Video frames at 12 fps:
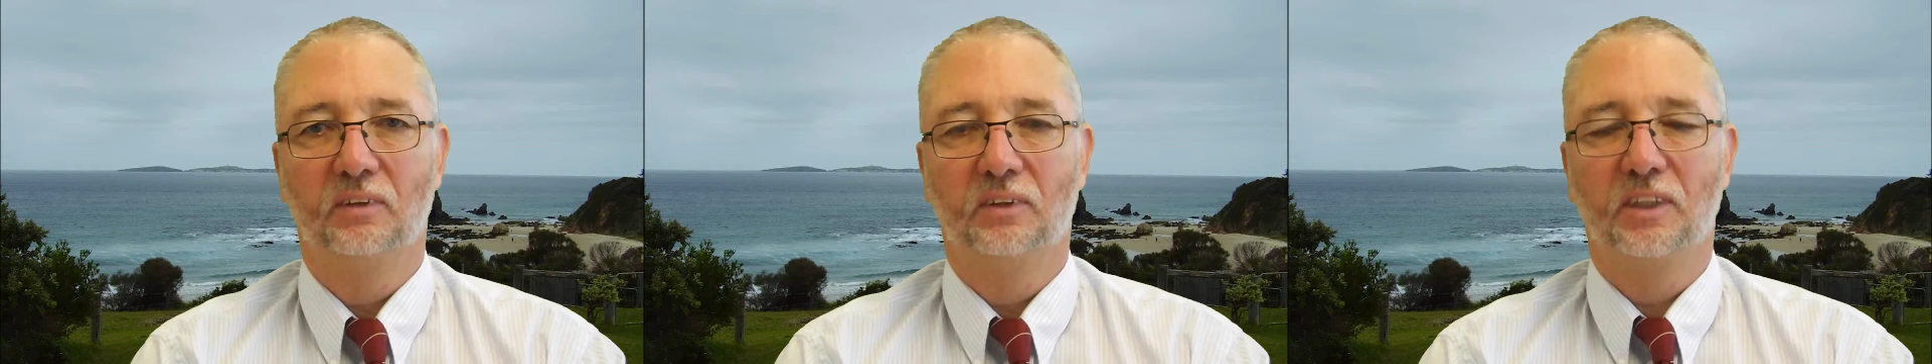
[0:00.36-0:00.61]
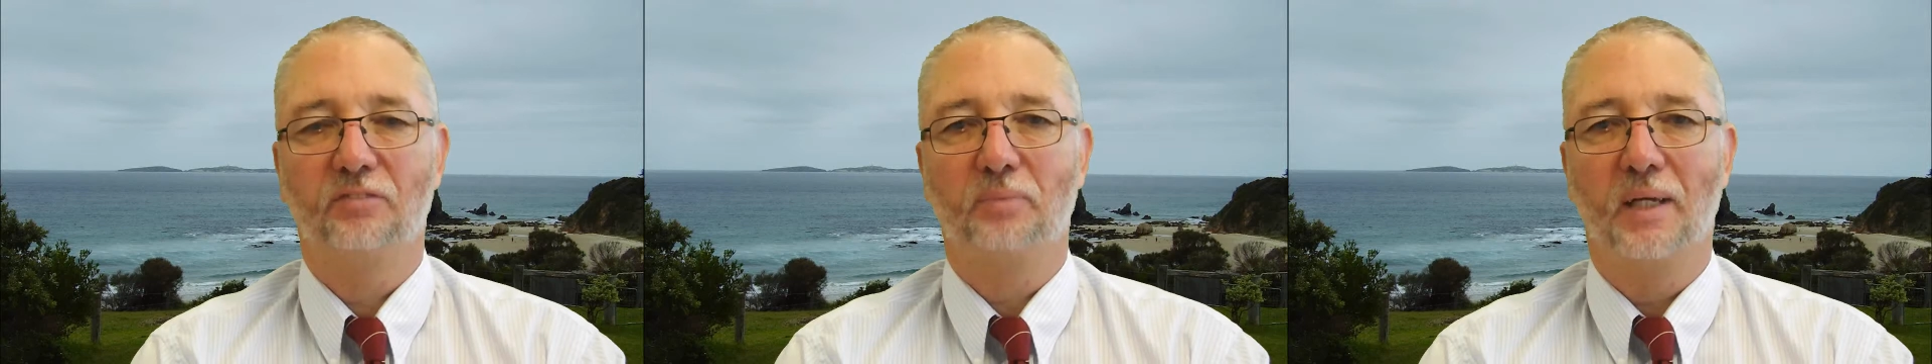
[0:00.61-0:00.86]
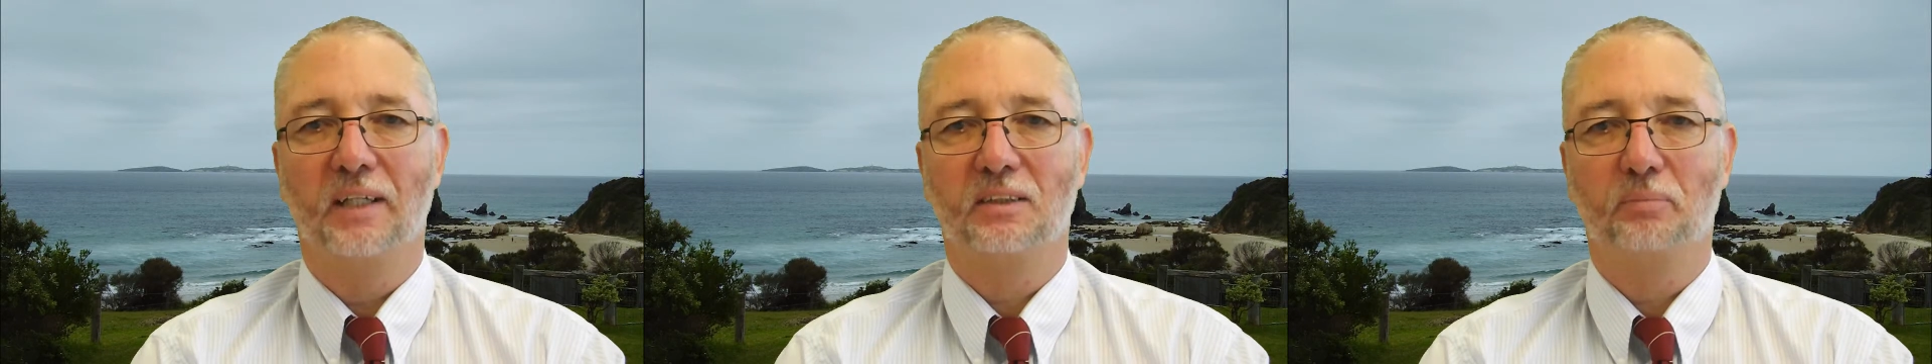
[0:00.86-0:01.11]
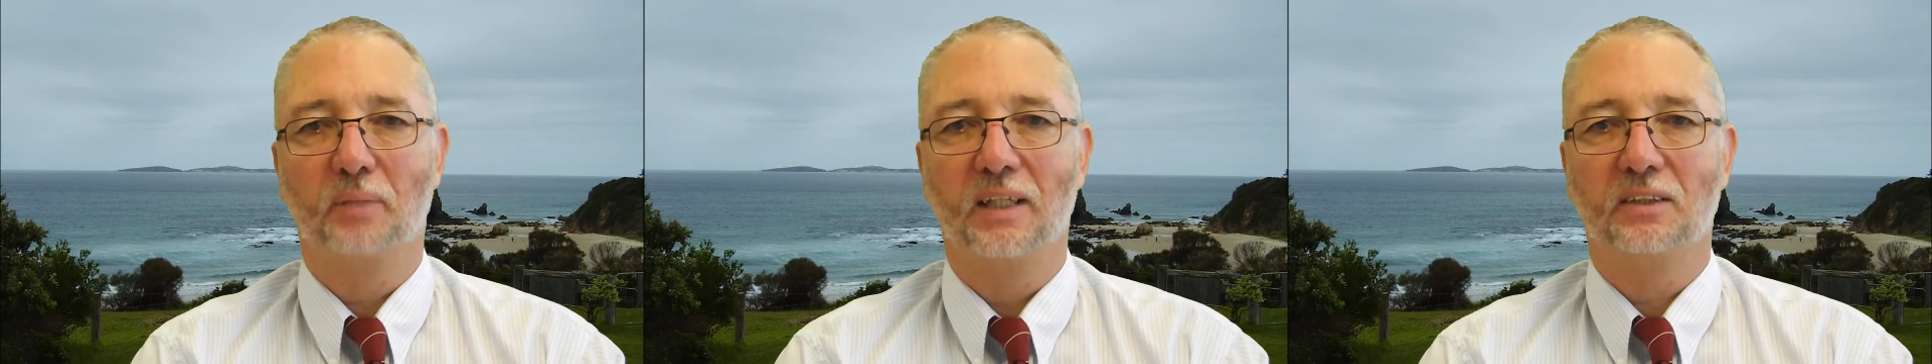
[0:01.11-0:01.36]
Jeff
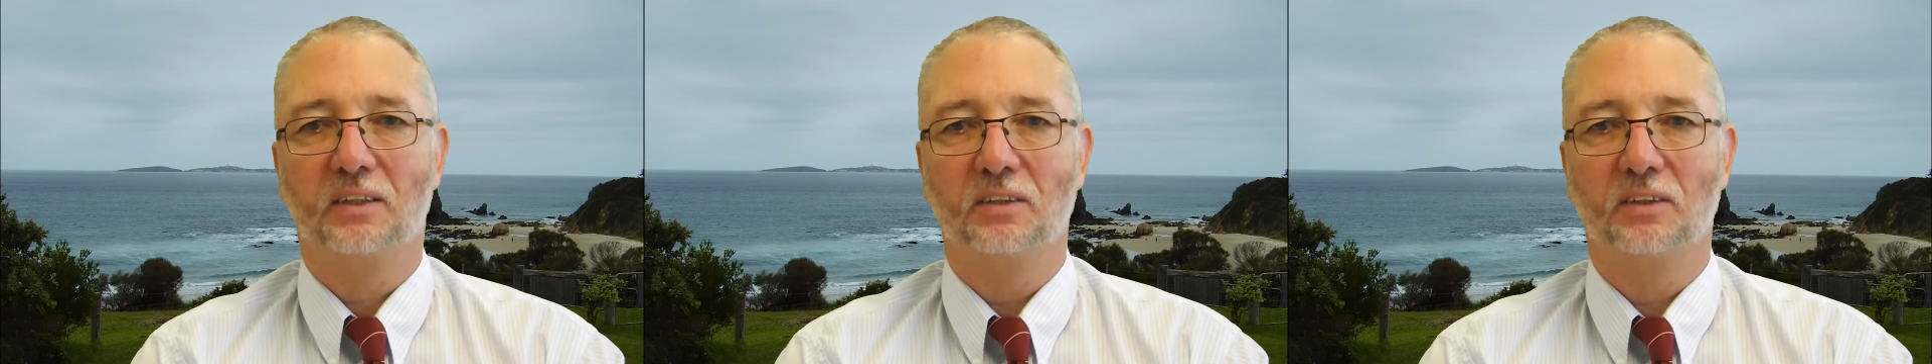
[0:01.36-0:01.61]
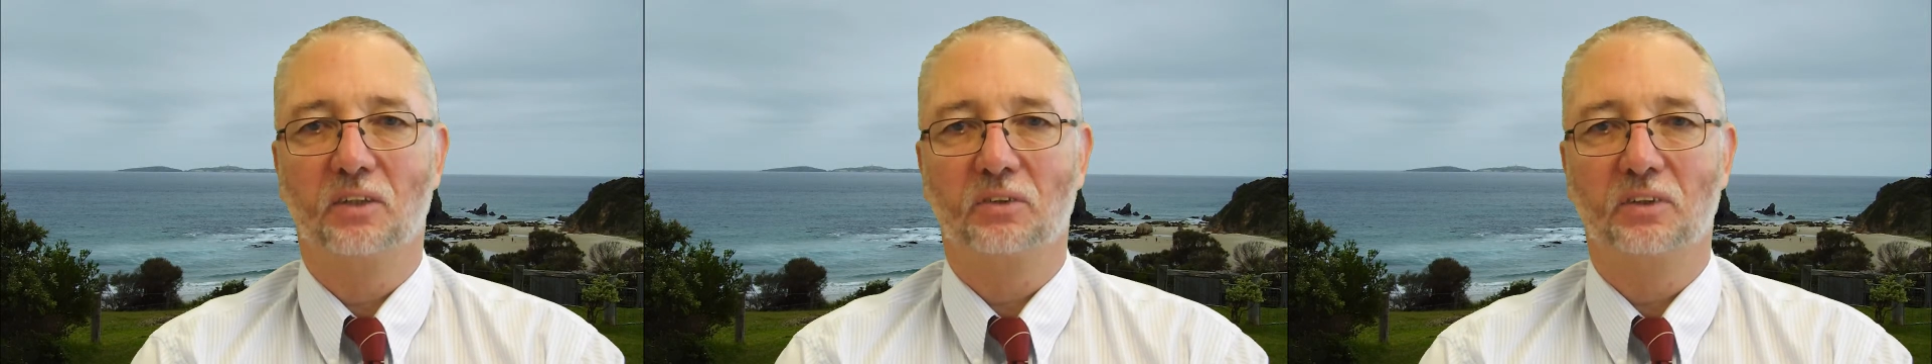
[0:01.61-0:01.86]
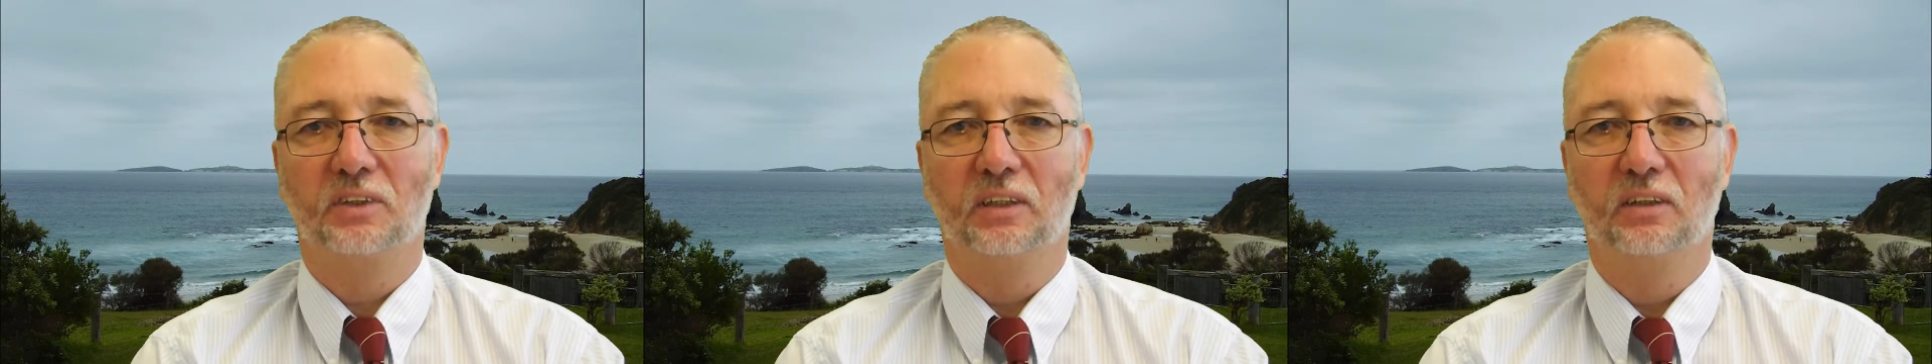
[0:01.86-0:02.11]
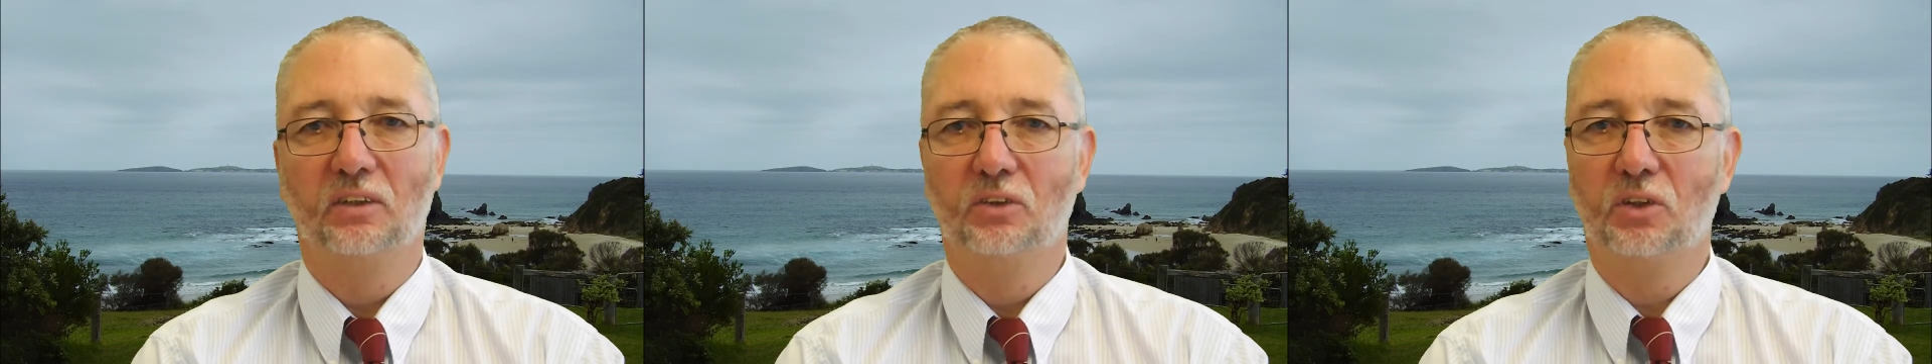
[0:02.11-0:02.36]
Banks, Banks Consultancy,
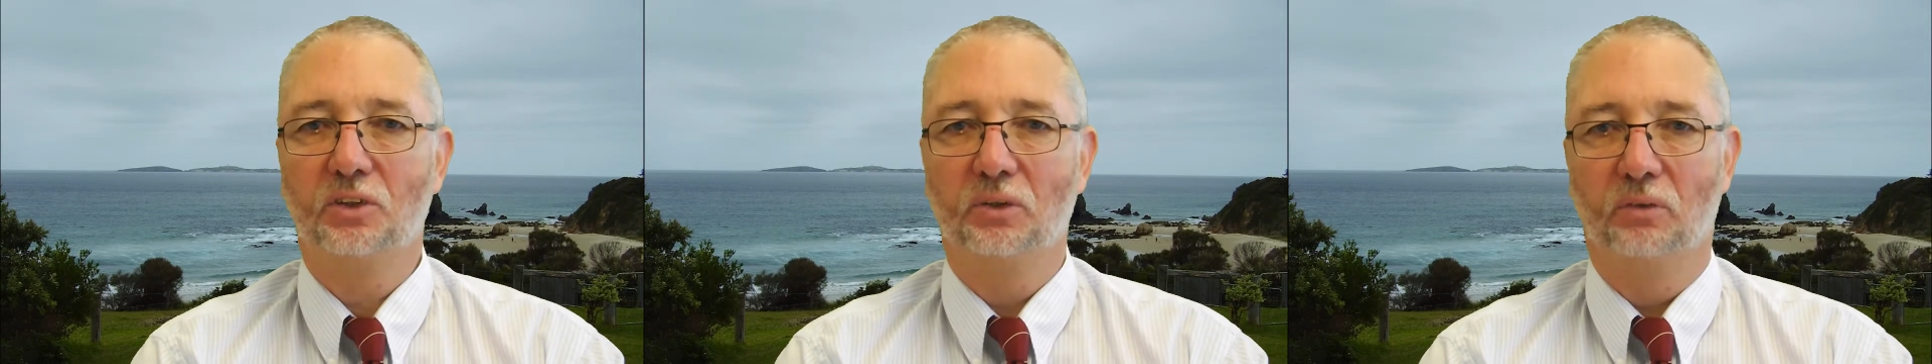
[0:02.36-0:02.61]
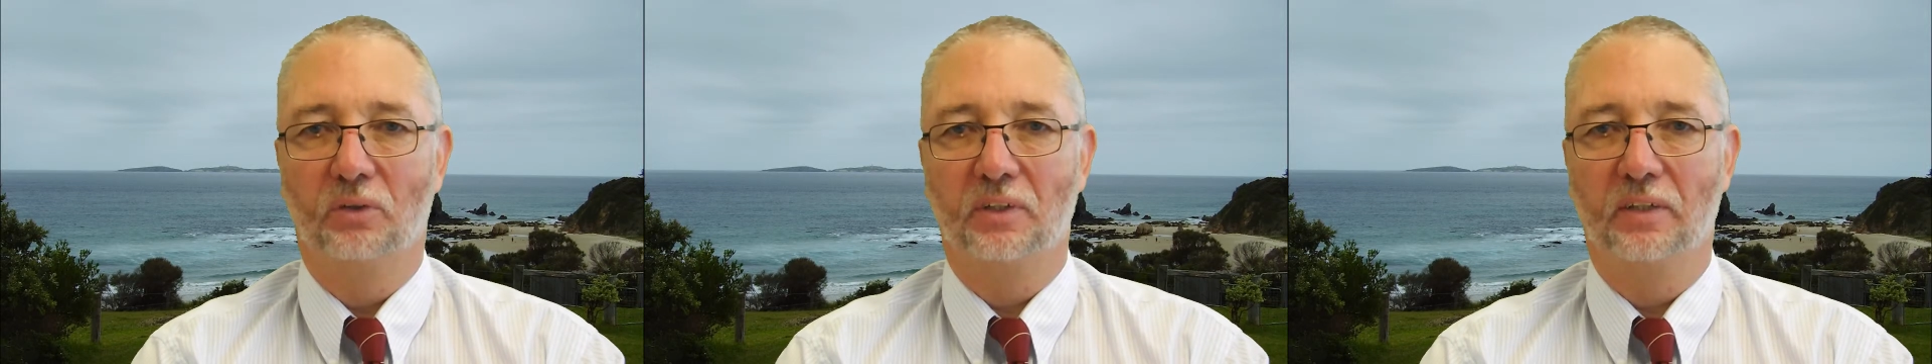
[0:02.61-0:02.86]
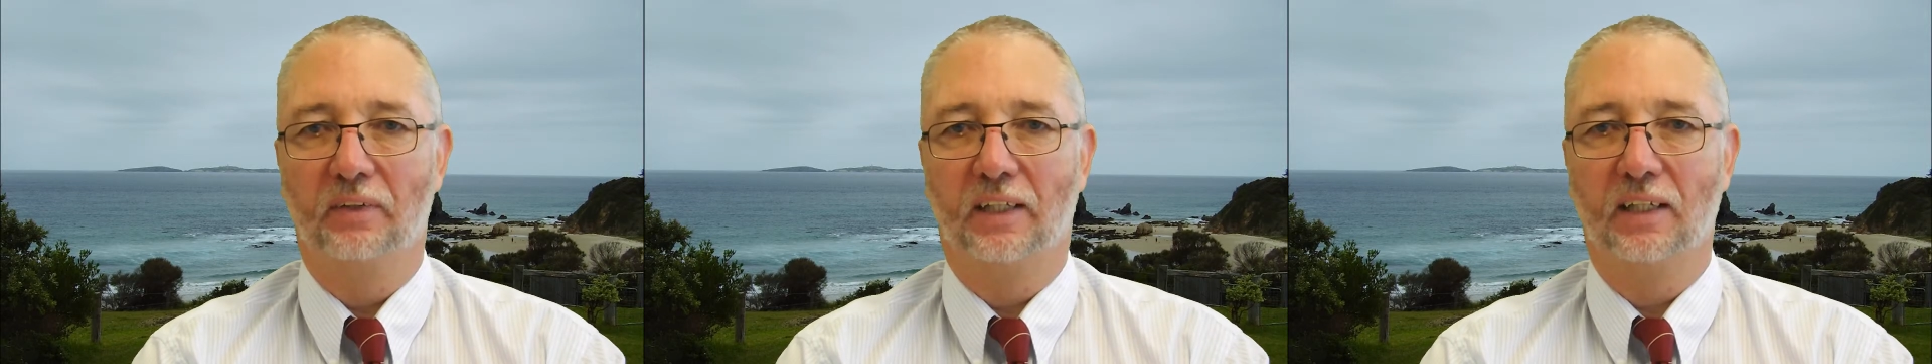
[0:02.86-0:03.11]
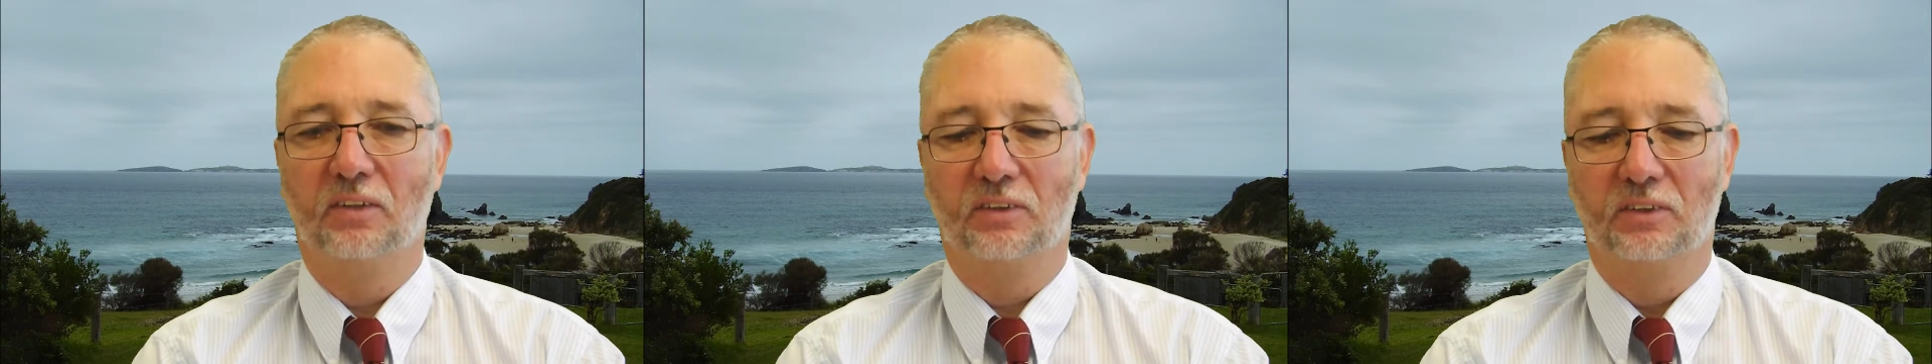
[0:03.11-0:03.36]
not your ordinary
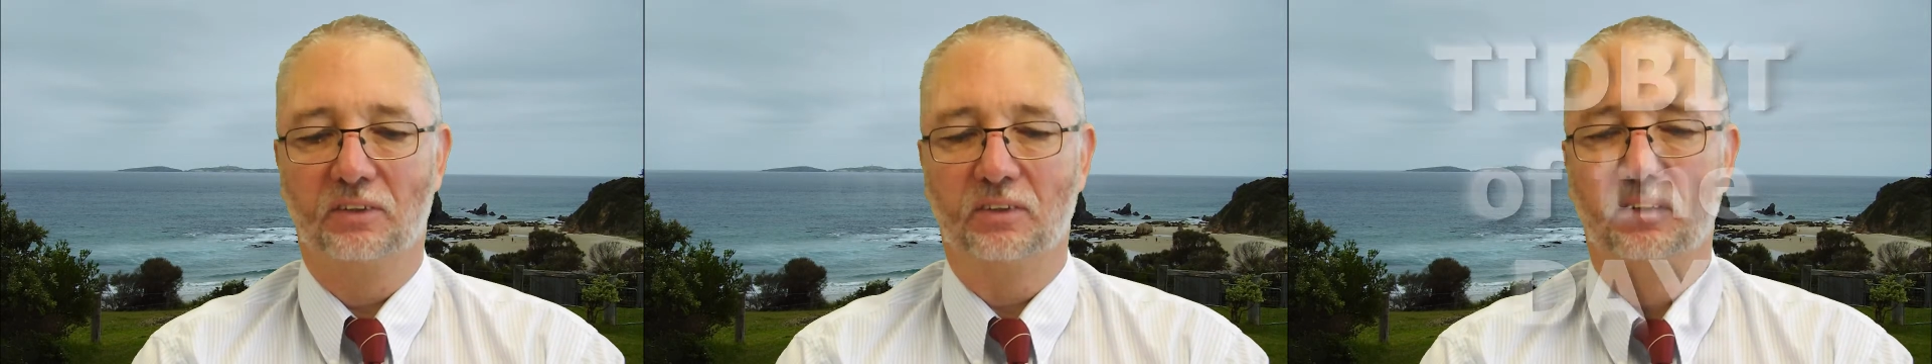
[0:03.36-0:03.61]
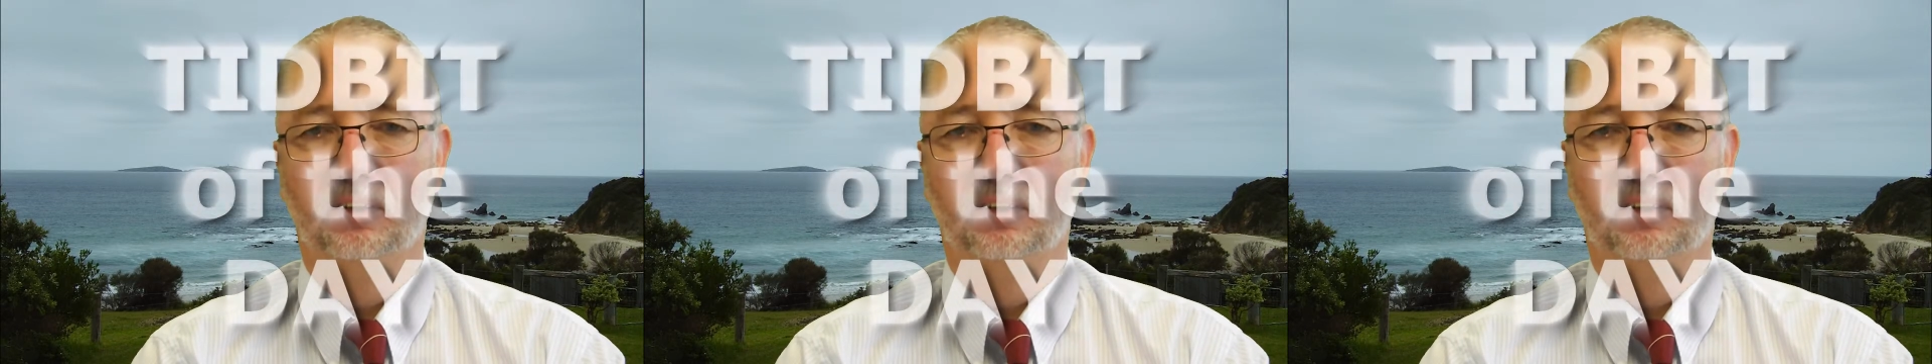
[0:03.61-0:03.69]
accountants.